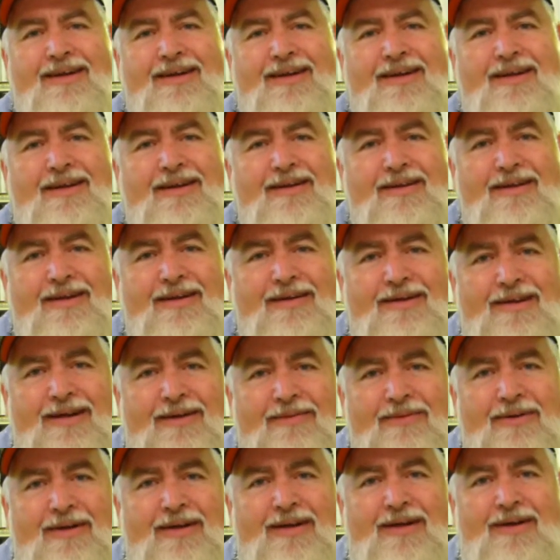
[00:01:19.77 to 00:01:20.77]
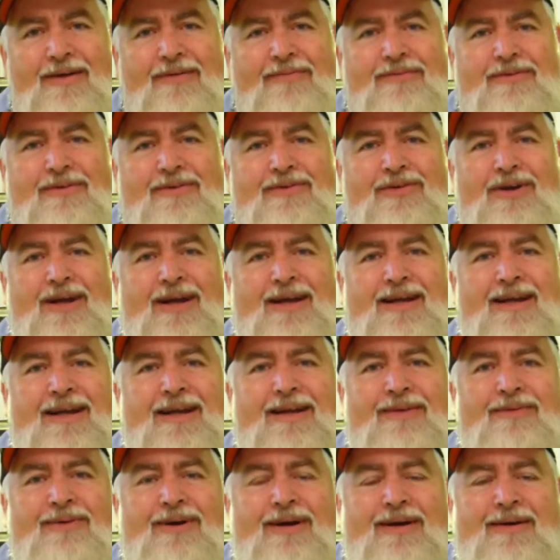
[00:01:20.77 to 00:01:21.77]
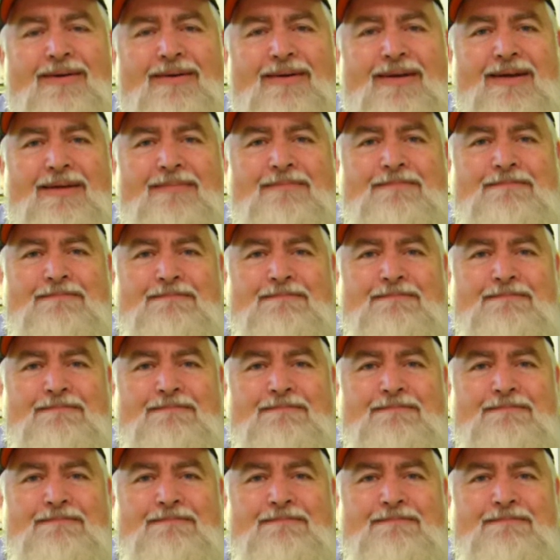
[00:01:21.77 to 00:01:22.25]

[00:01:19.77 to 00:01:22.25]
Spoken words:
you don't want to get off the track anyway.